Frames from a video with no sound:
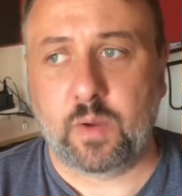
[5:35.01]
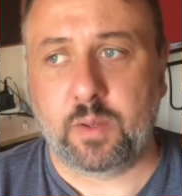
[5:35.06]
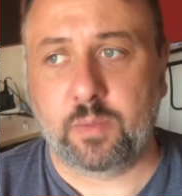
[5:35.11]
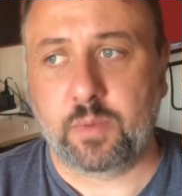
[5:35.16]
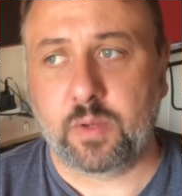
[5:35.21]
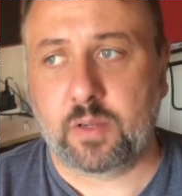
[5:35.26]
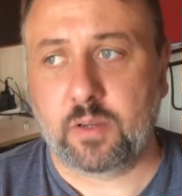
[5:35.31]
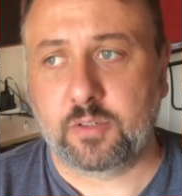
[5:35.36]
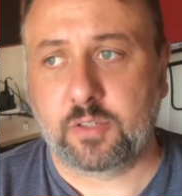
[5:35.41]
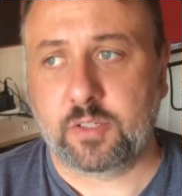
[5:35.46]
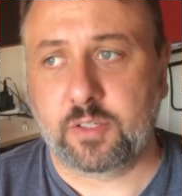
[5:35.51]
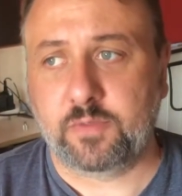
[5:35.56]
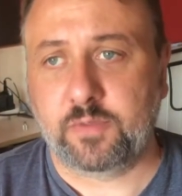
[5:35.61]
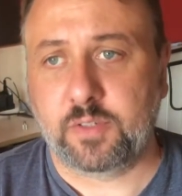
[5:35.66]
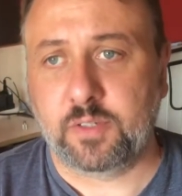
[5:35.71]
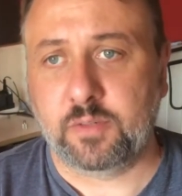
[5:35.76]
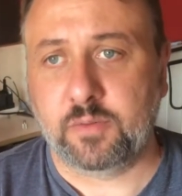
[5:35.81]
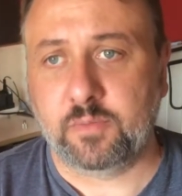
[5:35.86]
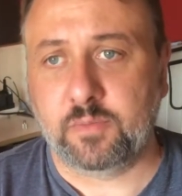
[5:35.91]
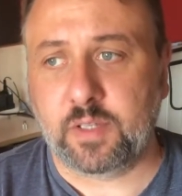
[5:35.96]
because if
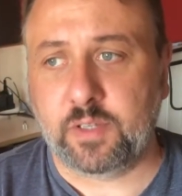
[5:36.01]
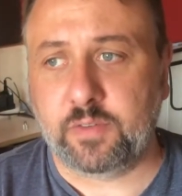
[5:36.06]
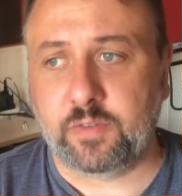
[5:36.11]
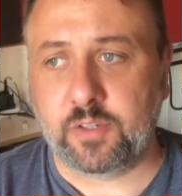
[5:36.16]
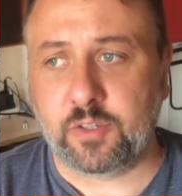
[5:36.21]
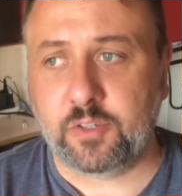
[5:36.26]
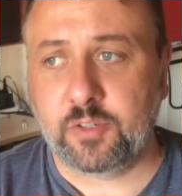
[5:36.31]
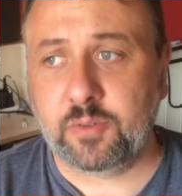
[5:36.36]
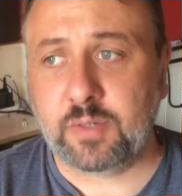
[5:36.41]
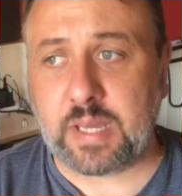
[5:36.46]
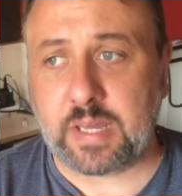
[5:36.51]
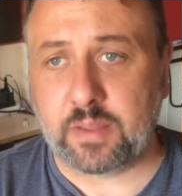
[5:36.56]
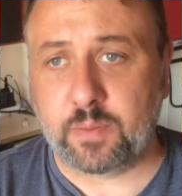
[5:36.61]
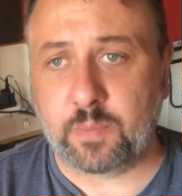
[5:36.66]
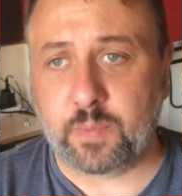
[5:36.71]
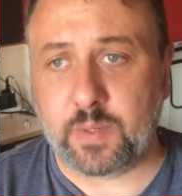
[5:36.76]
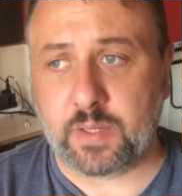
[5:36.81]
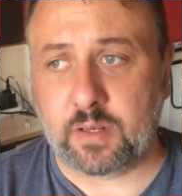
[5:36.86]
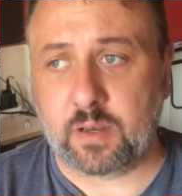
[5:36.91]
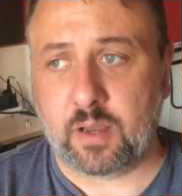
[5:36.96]
you do get the
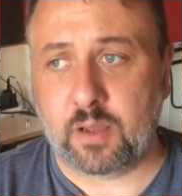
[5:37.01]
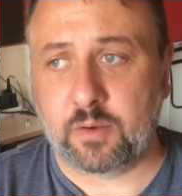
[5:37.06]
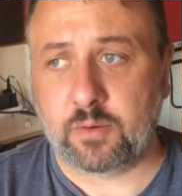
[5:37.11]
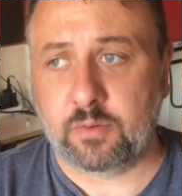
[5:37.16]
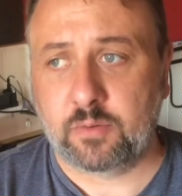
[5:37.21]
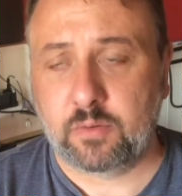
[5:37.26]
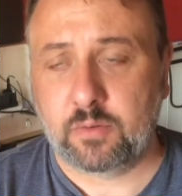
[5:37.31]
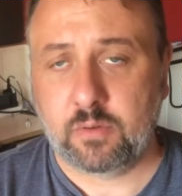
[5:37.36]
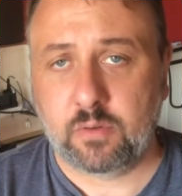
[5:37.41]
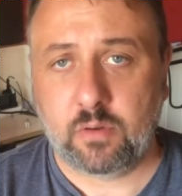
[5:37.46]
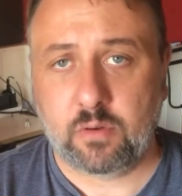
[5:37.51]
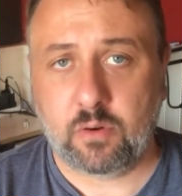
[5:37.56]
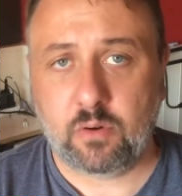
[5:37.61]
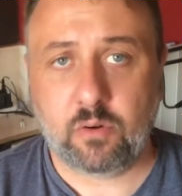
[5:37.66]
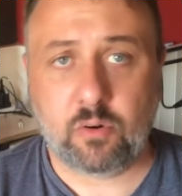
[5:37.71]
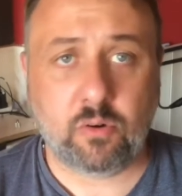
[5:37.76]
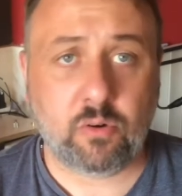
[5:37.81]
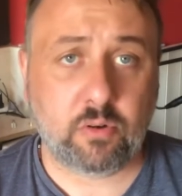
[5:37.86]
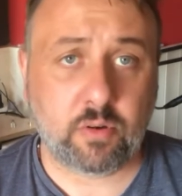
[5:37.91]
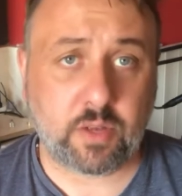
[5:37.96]
big loan,
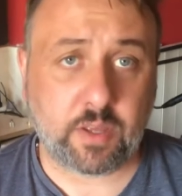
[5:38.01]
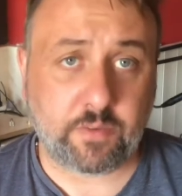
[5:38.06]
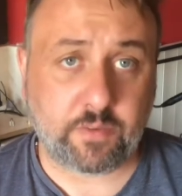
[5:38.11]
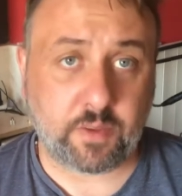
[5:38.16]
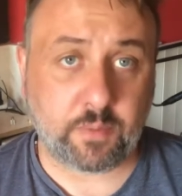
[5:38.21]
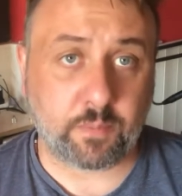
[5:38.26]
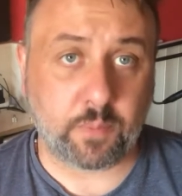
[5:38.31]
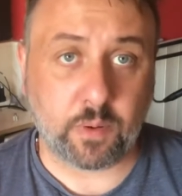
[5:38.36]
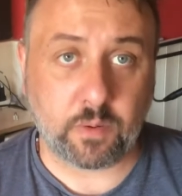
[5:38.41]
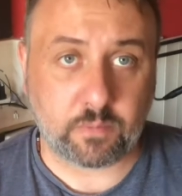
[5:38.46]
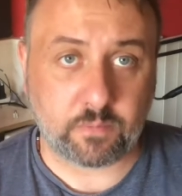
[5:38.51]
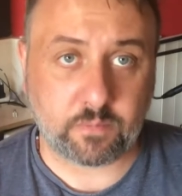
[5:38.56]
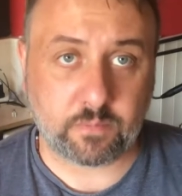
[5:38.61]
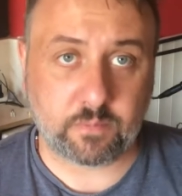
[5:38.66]
or if you put,